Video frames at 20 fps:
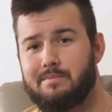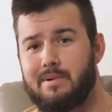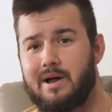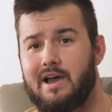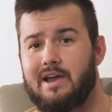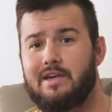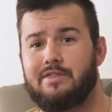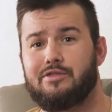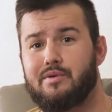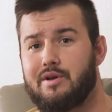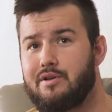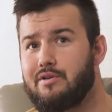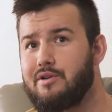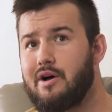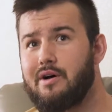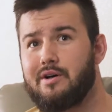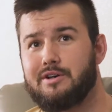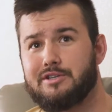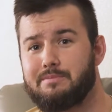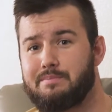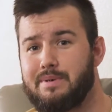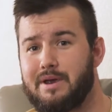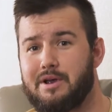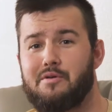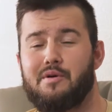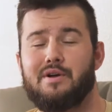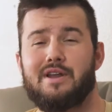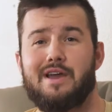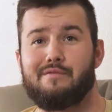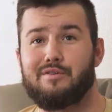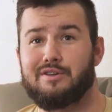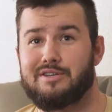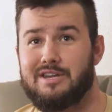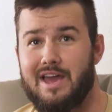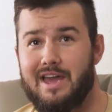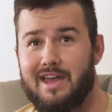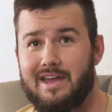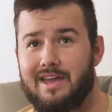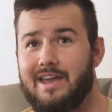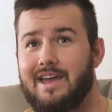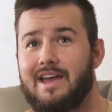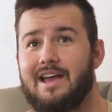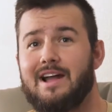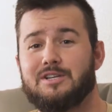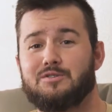buy $300 in Bitcoin every day.